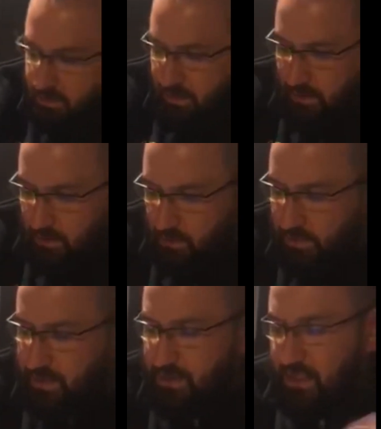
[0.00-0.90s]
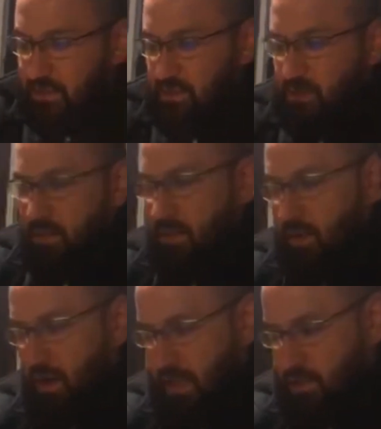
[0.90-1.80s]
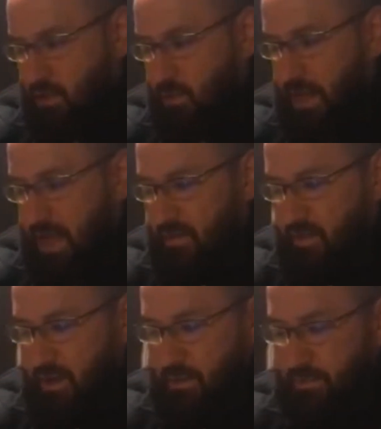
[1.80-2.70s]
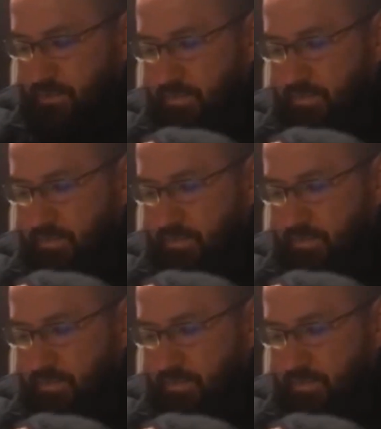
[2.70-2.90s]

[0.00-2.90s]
a little bit intense. All right, so we have um,